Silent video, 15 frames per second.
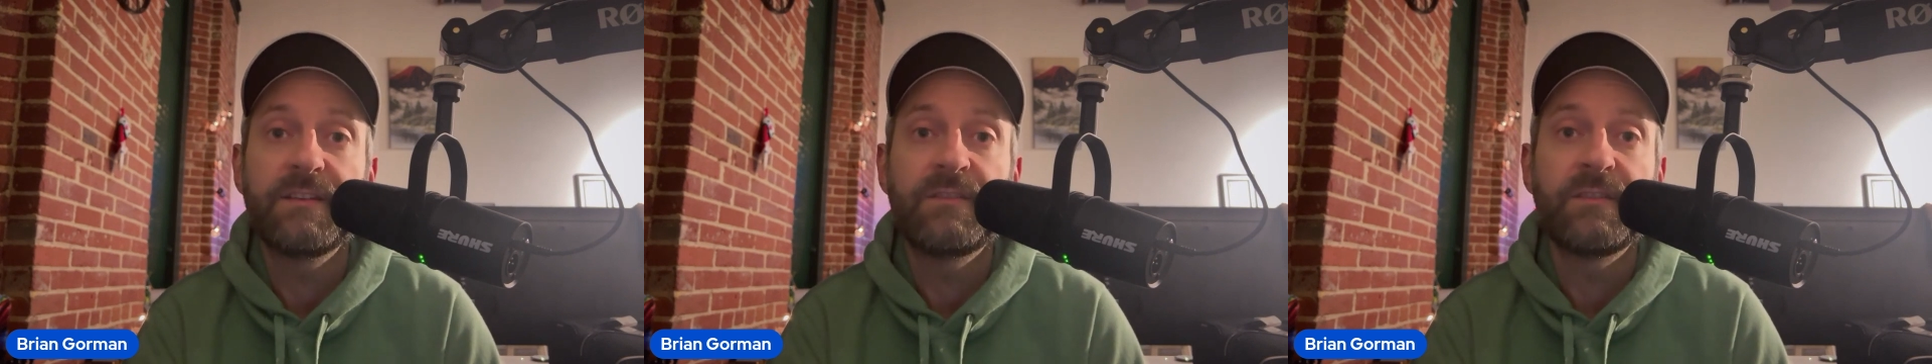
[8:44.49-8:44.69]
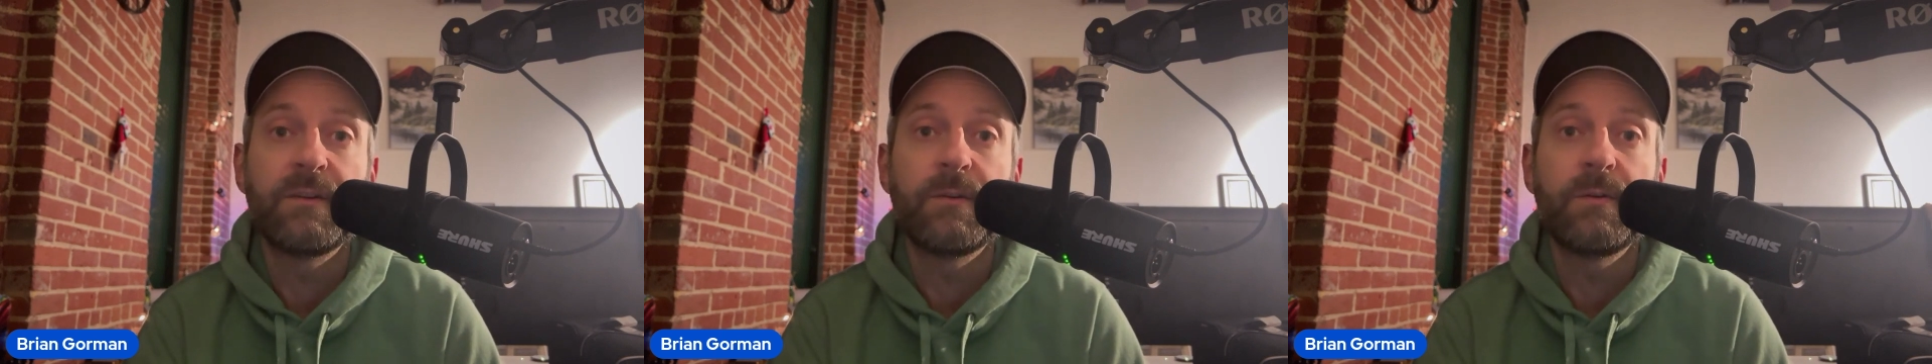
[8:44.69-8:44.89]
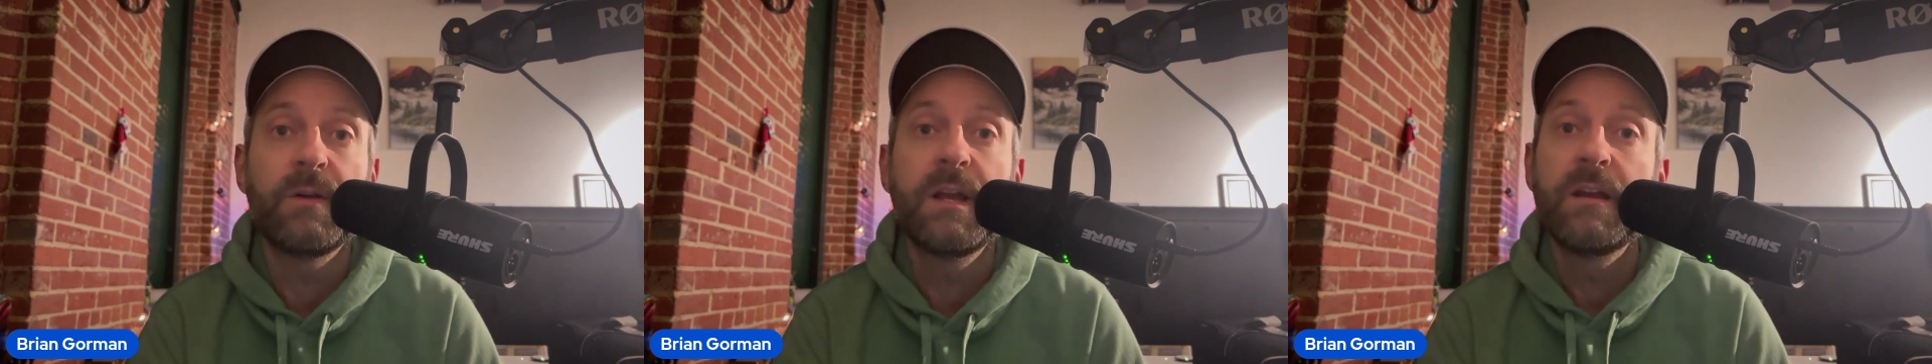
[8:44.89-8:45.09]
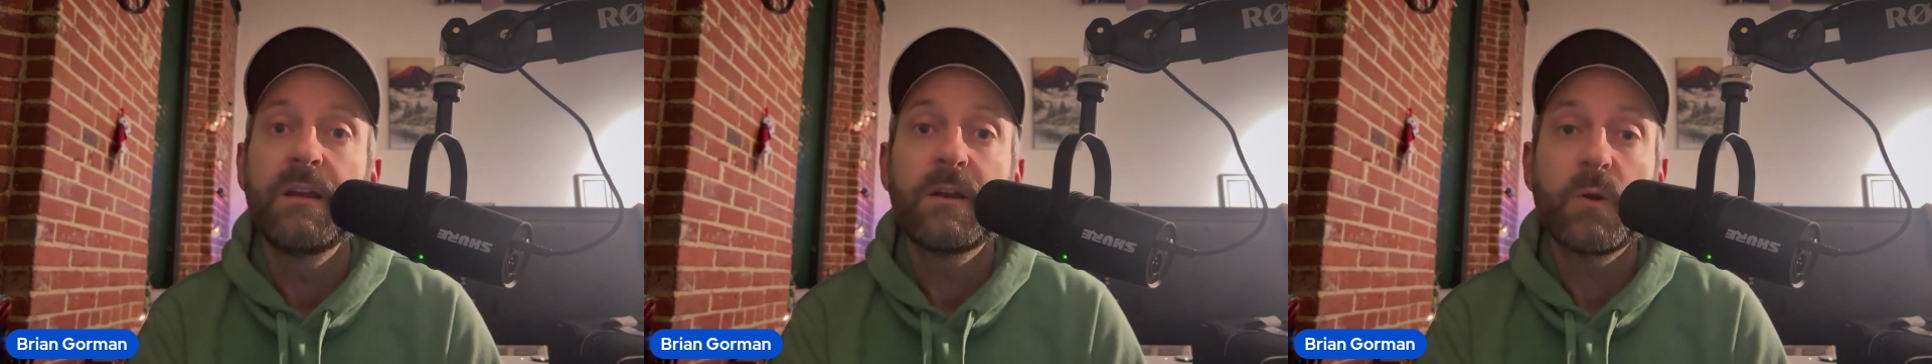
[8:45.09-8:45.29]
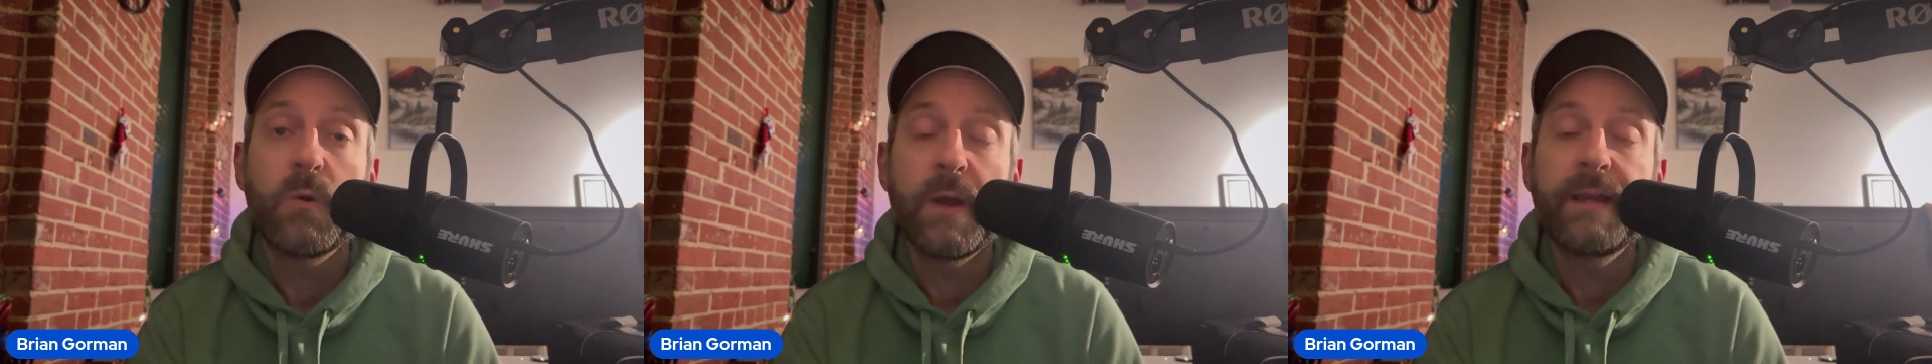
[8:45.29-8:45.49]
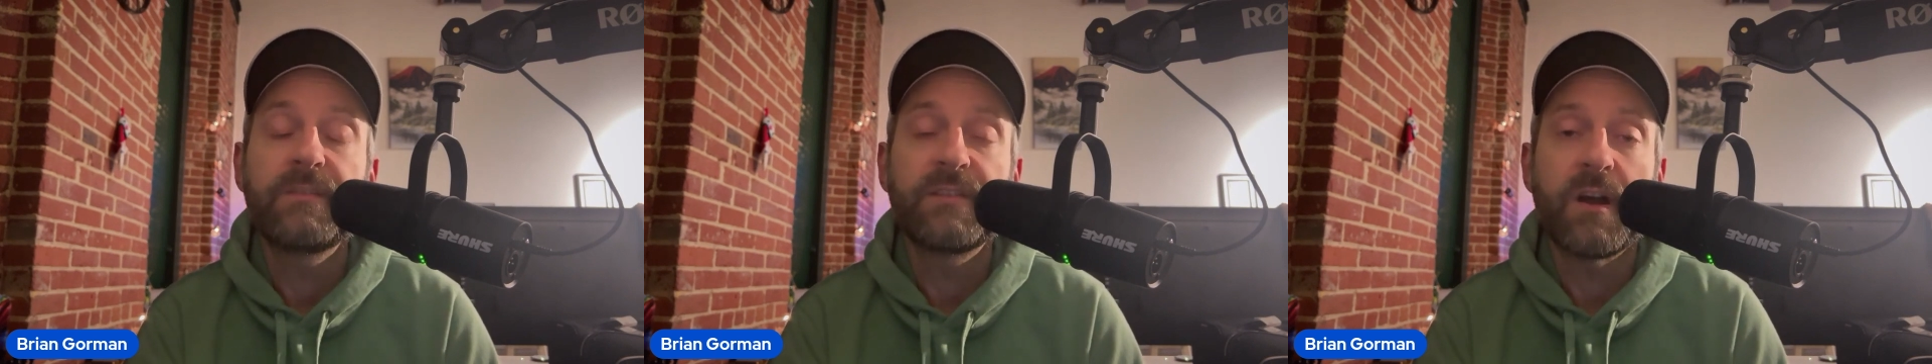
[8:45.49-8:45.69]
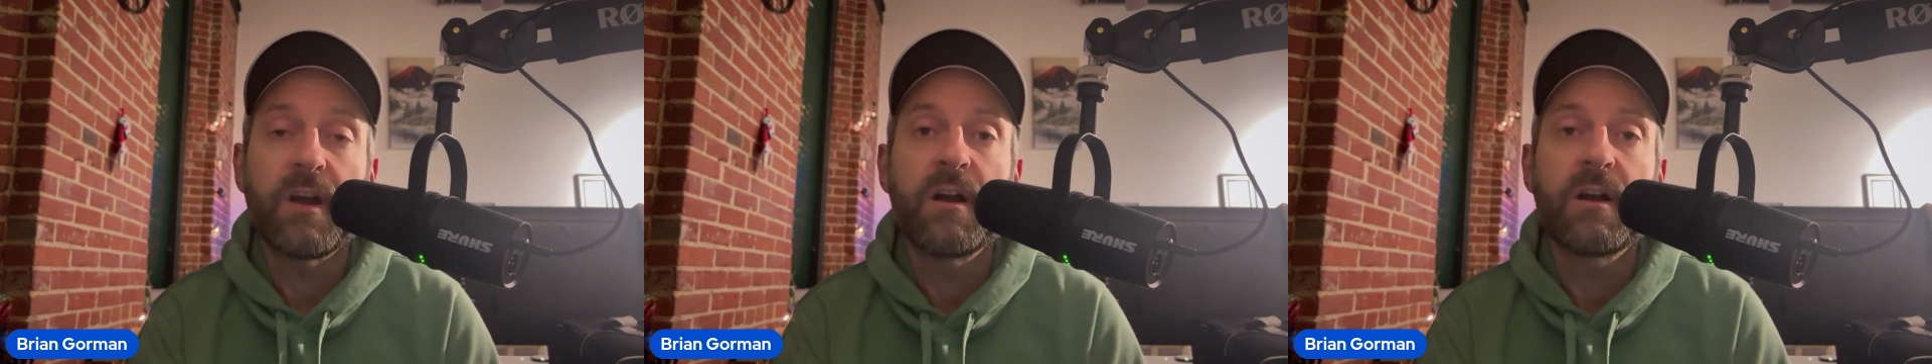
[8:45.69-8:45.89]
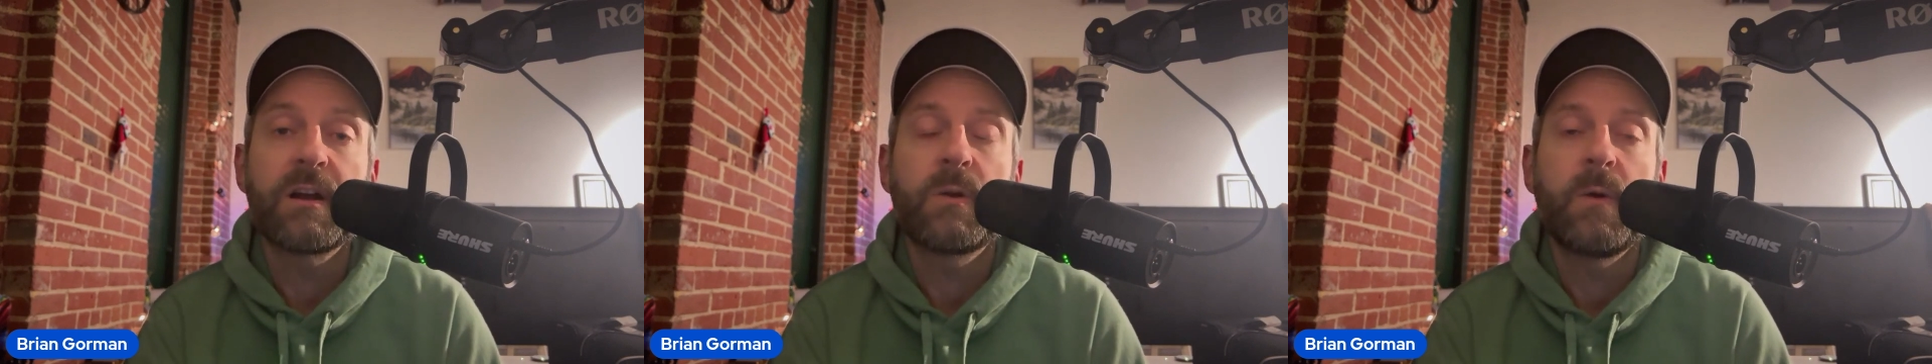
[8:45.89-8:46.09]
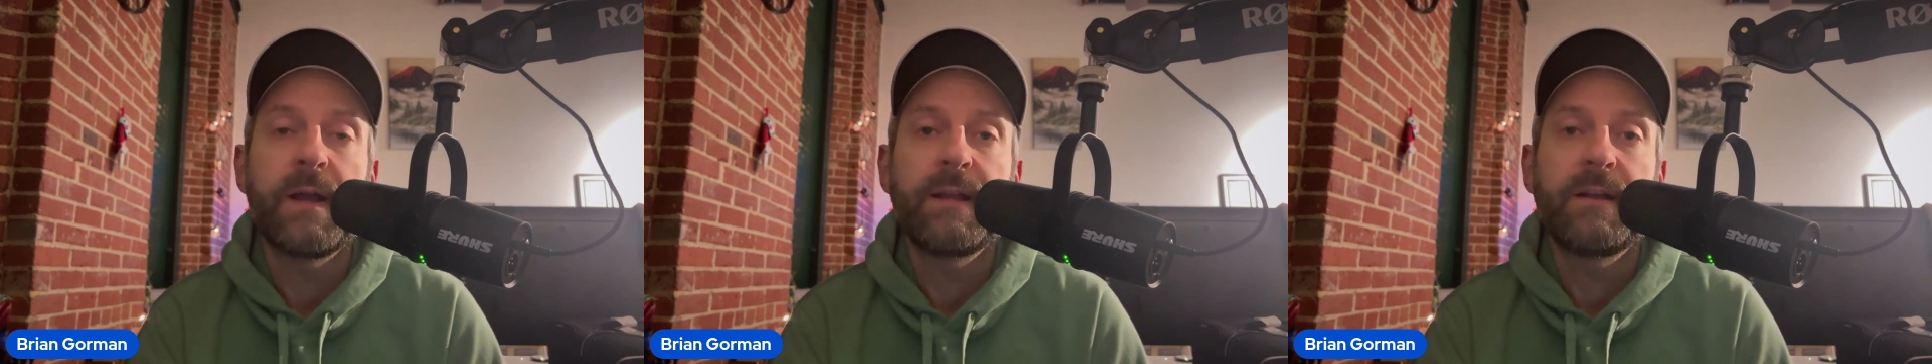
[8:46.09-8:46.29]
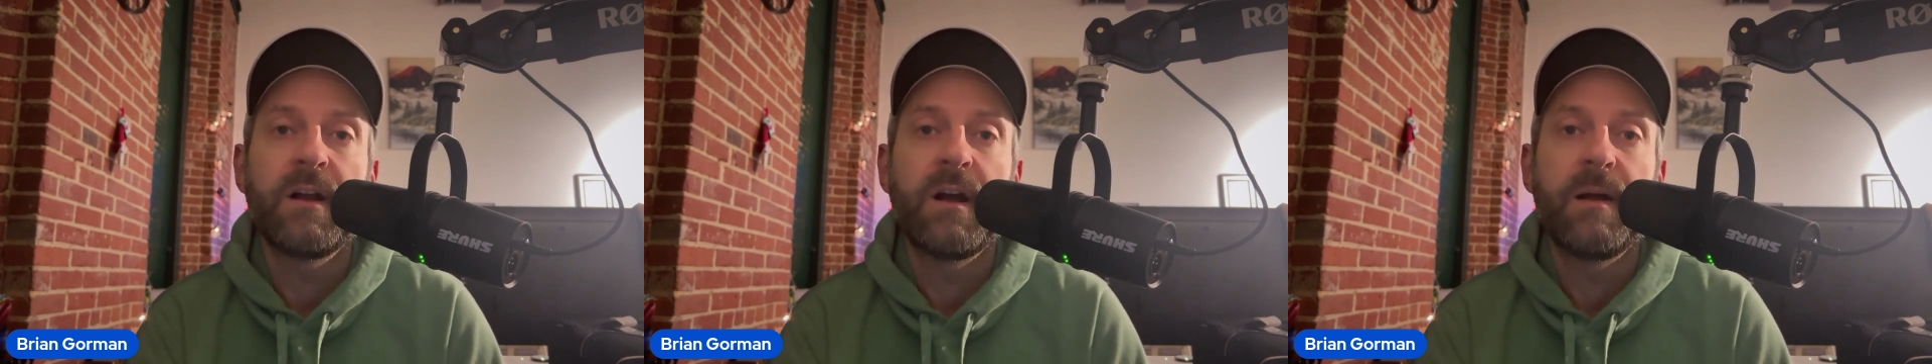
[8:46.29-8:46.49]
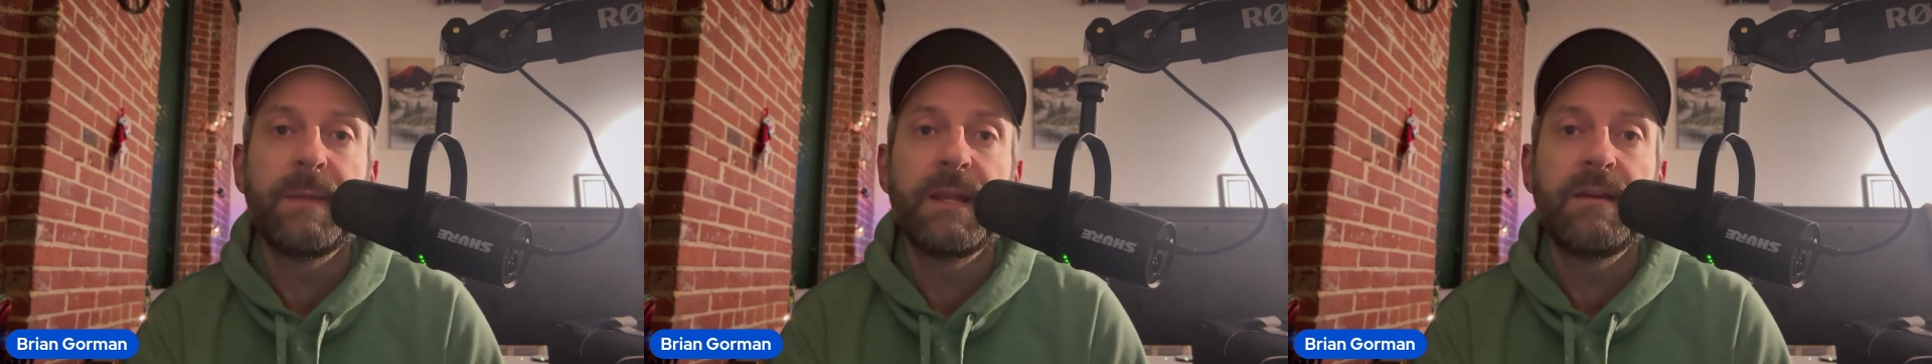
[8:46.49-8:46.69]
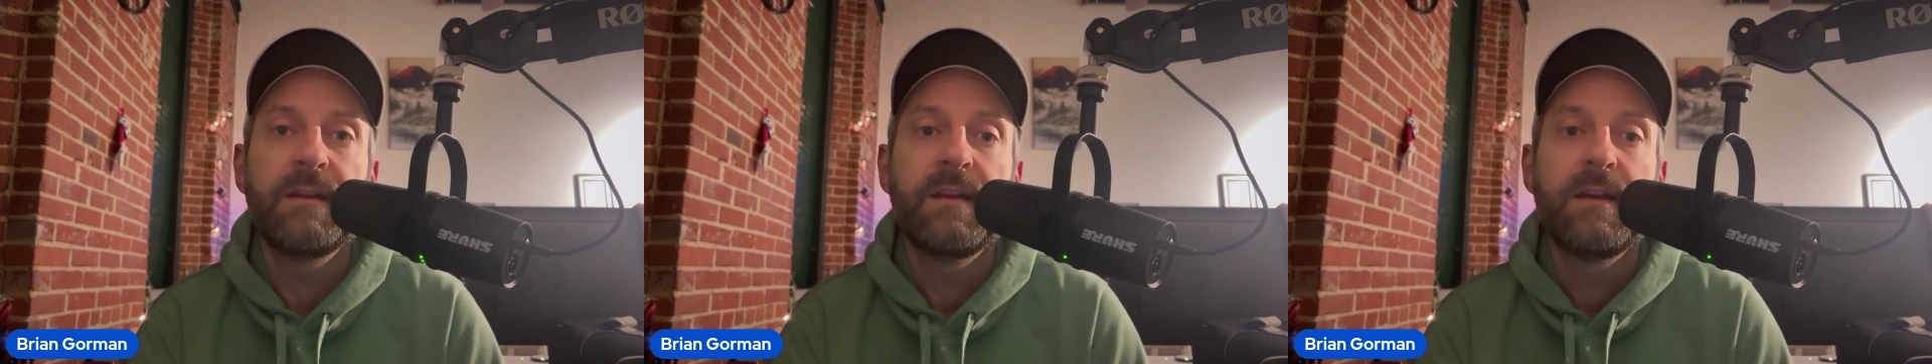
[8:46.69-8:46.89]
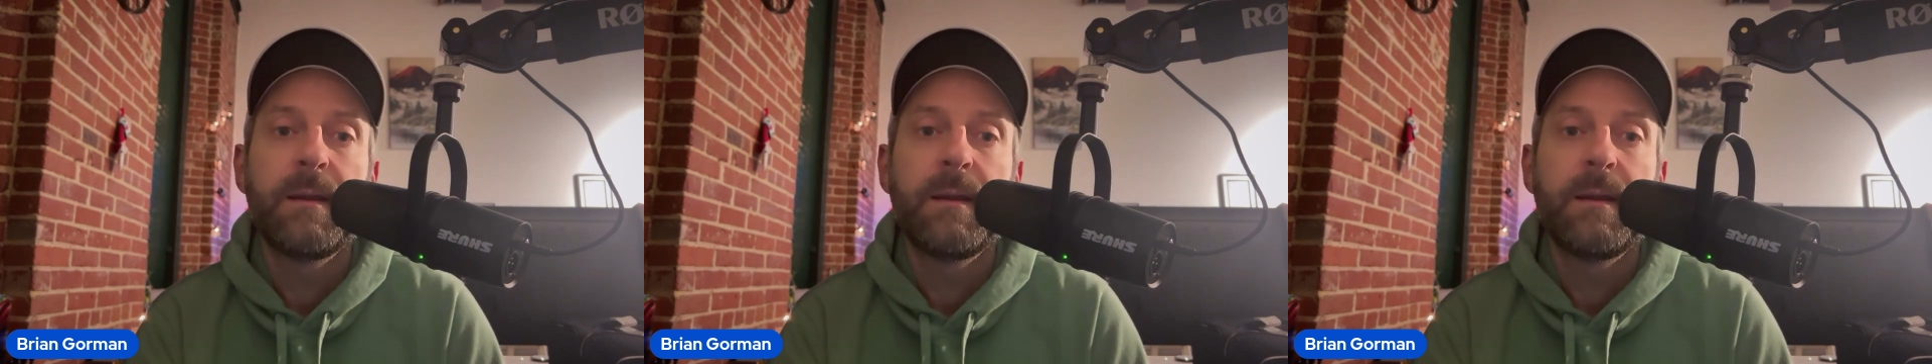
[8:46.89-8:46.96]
so quakes are quite common.